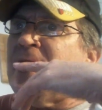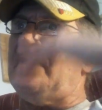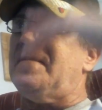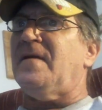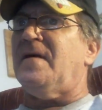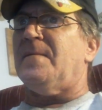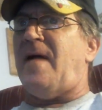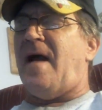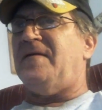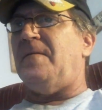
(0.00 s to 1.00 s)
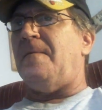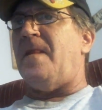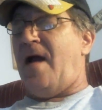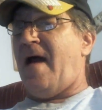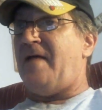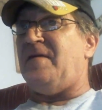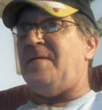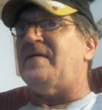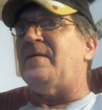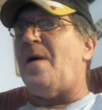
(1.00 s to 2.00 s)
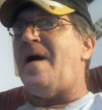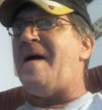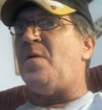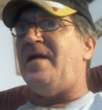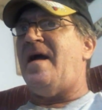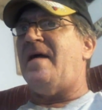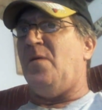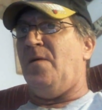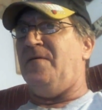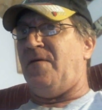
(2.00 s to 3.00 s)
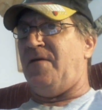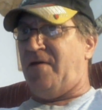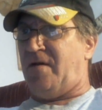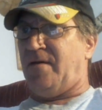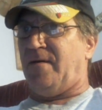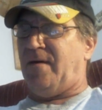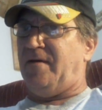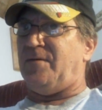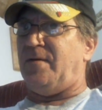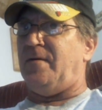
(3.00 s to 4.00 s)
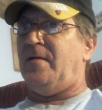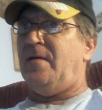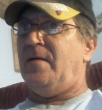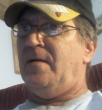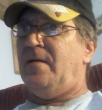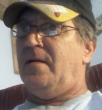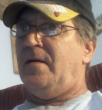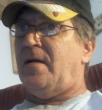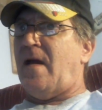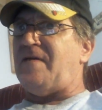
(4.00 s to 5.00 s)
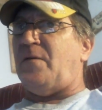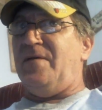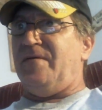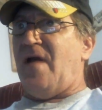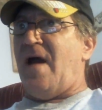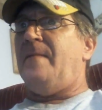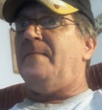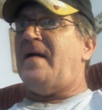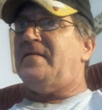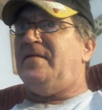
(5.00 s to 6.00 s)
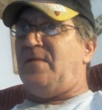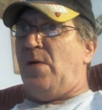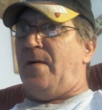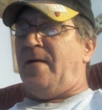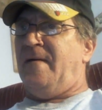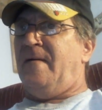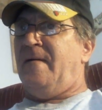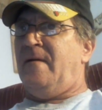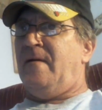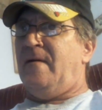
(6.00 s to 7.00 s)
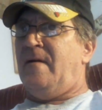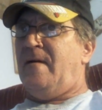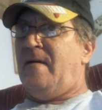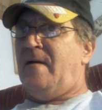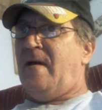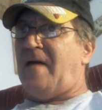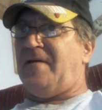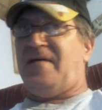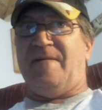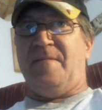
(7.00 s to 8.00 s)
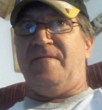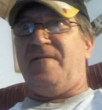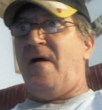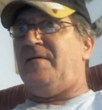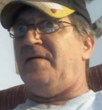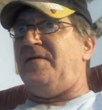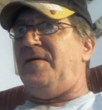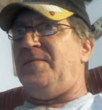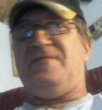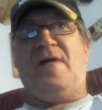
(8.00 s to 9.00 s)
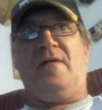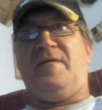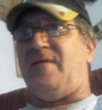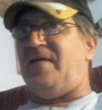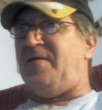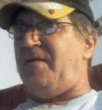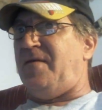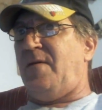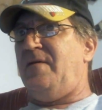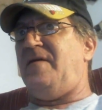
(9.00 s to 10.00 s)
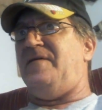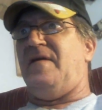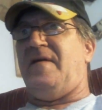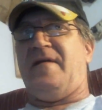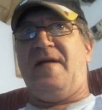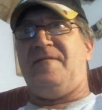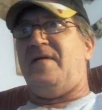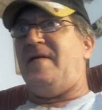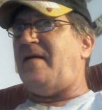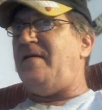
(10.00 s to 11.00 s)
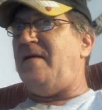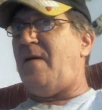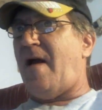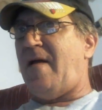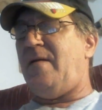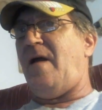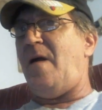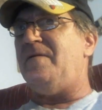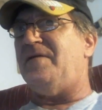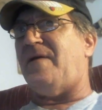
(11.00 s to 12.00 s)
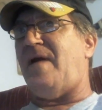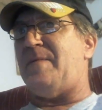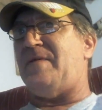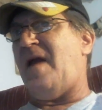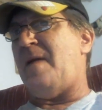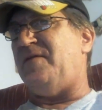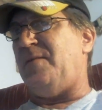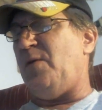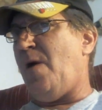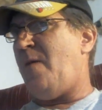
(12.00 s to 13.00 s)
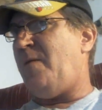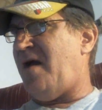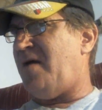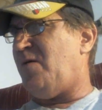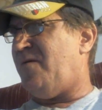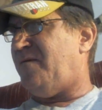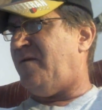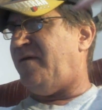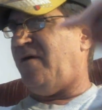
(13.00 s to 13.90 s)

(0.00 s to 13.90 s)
He said, look, I asked him, I said, why are we not going for the jugular on this one? So we've got them back in the corner. I said, I've been falsely accused, been falsely arrested, been thrown into jail. They can't figure, all this crap has happened to me. Why are we not going for the